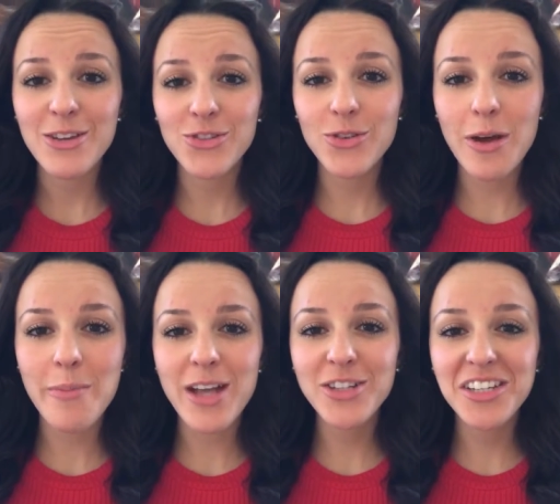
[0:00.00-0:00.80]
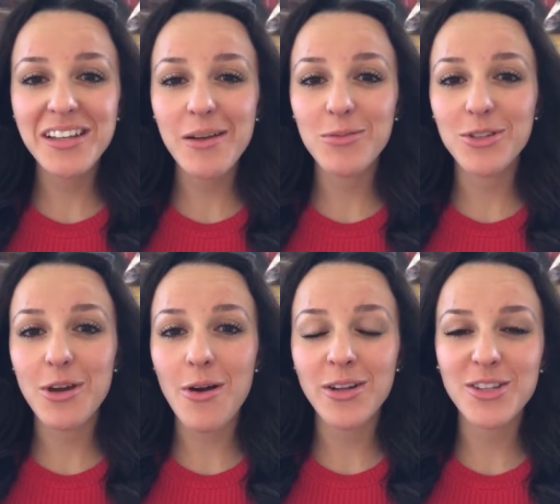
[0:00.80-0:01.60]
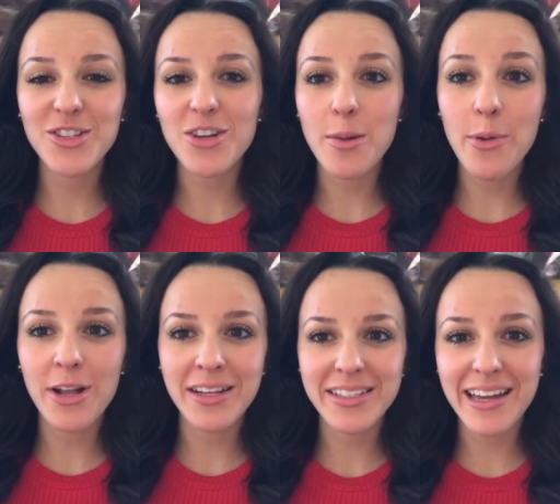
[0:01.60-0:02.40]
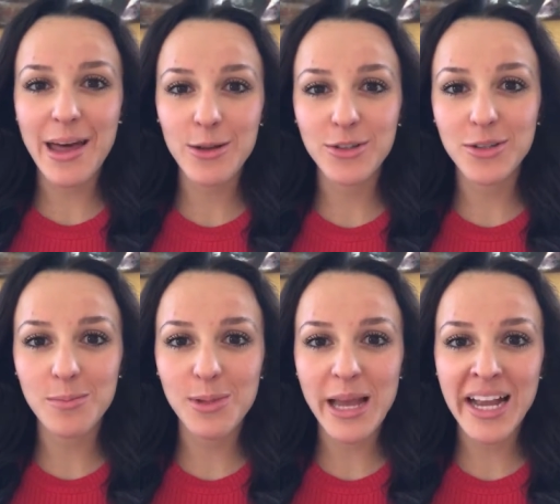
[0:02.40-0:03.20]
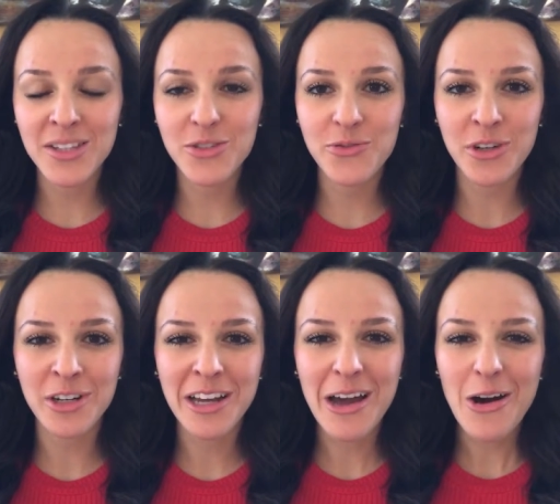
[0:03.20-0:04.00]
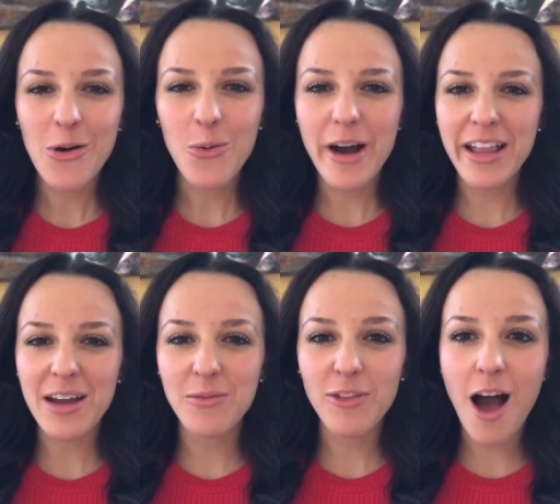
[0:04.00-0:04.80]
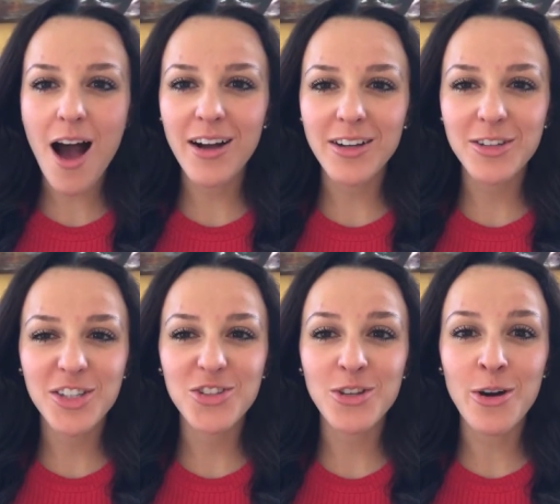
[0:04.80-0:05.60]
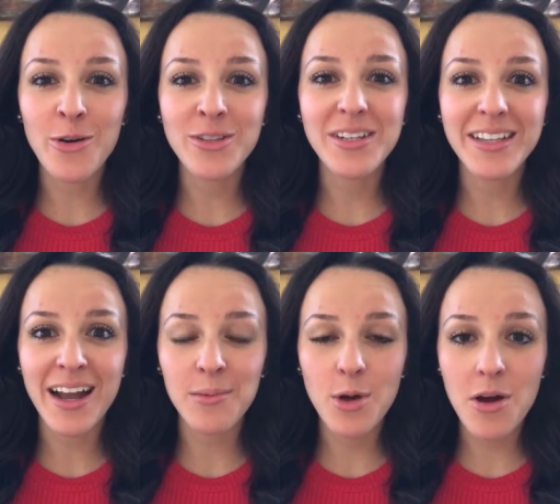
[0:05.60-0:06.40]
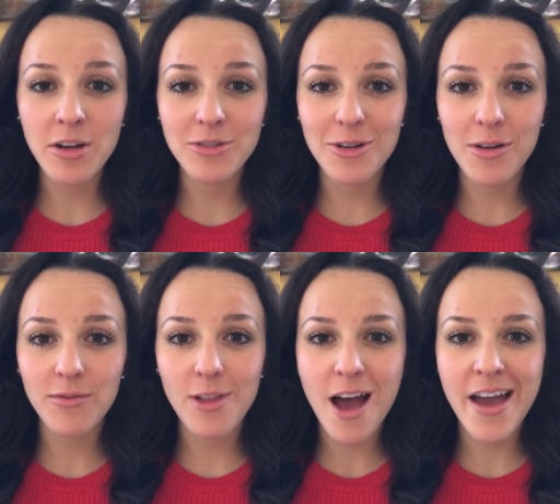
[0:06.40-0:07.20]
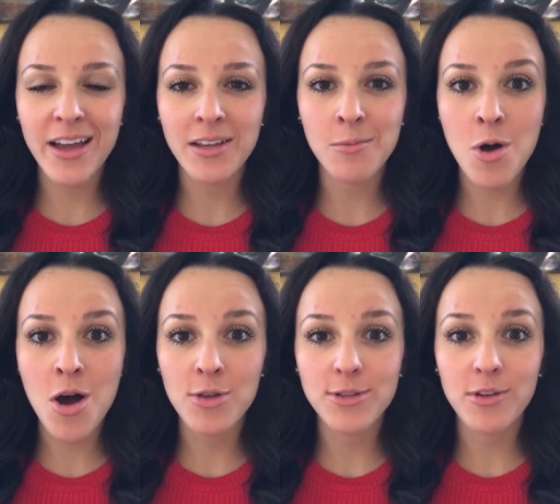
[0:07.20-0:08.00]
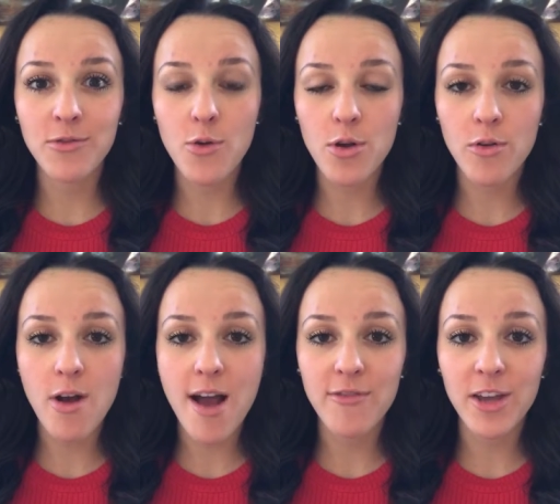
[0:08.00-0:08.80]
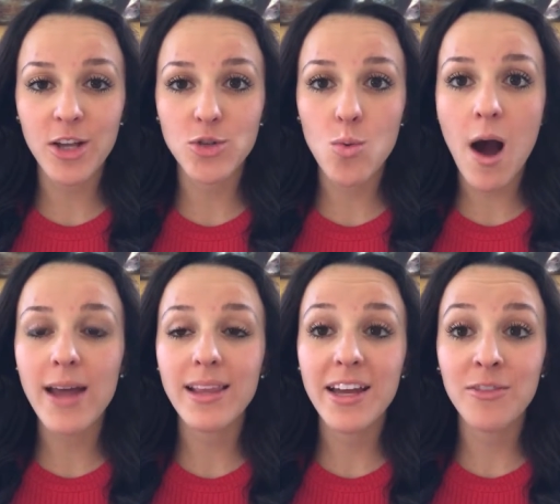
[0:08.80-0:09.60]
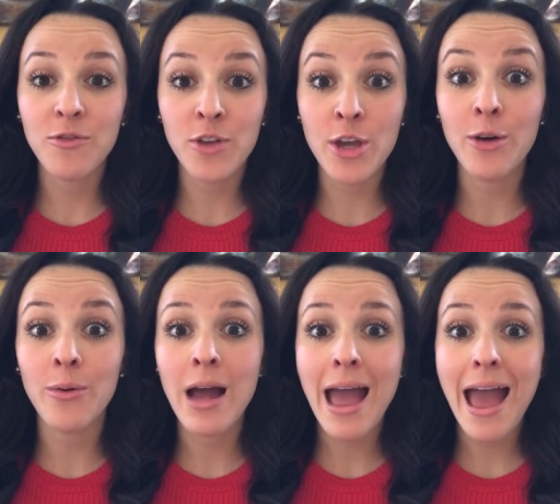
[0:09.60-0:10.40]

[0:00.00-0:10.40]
So I mentioned I was going to start putting together some plans for when I vlog. So tonight I'm going drone flying and I'm also photographing a twilight view.